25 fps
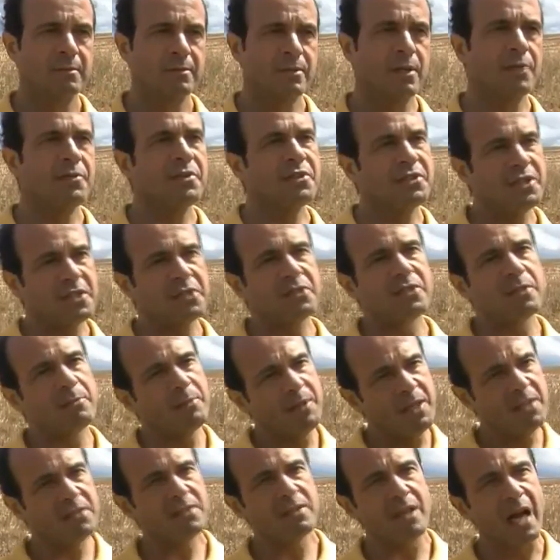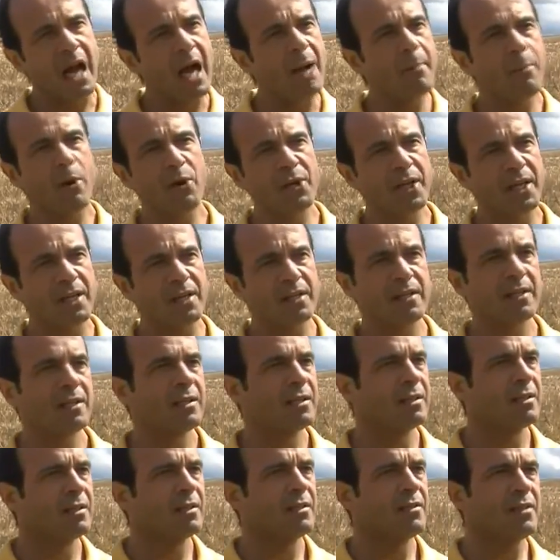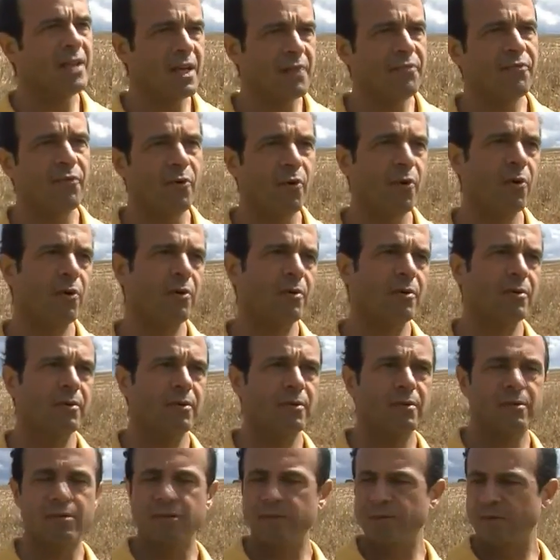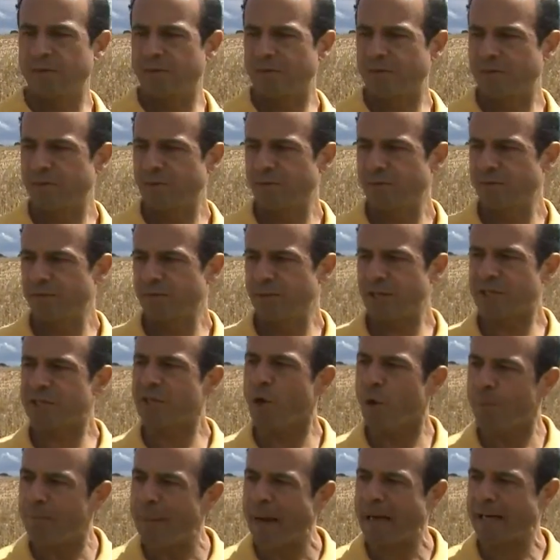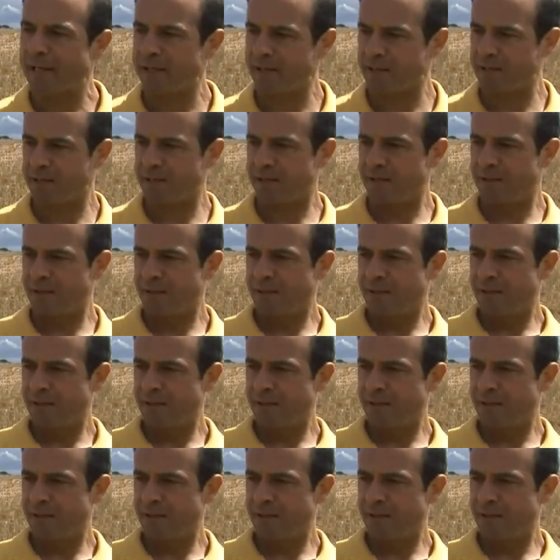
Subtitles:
So the system isn't harmonic. Therefore, there's no balance.